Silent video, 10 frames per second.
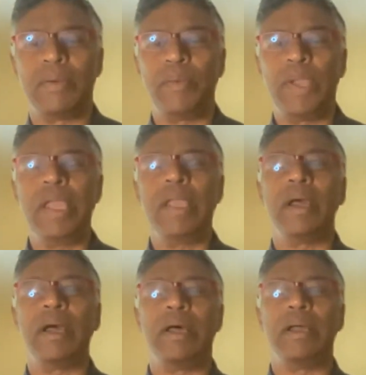way,
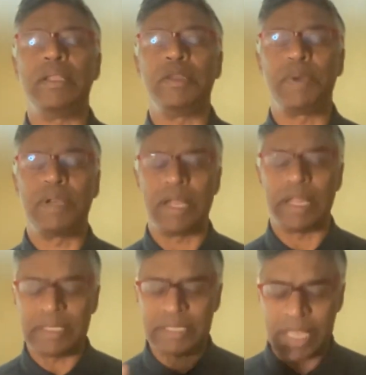
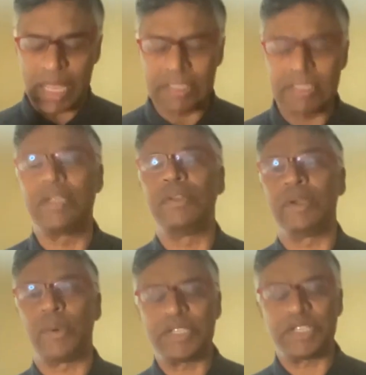Rituparna, is the answer to
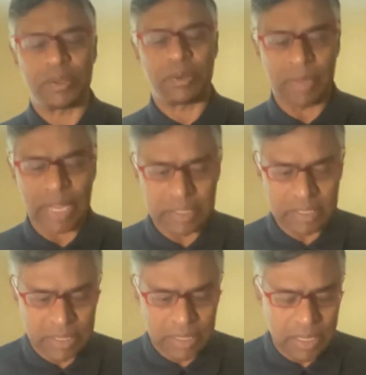the question
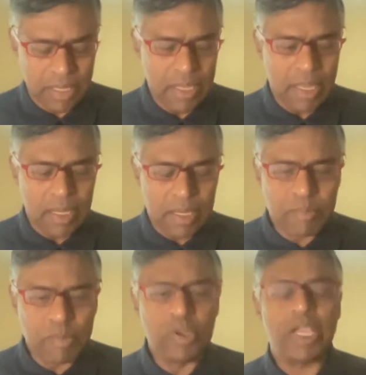that
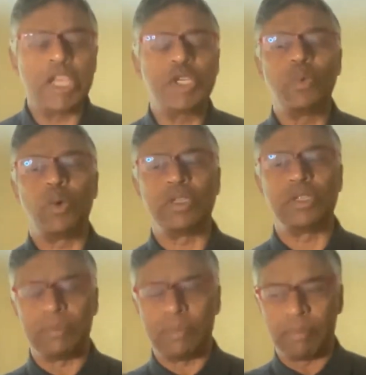communication was
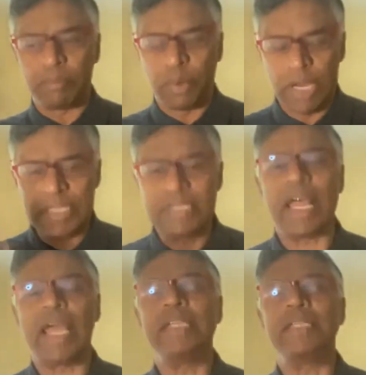
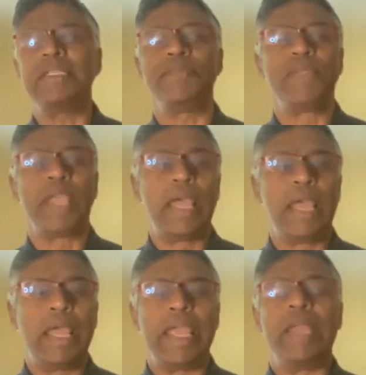politicized,
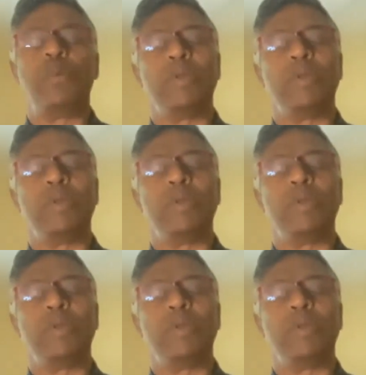it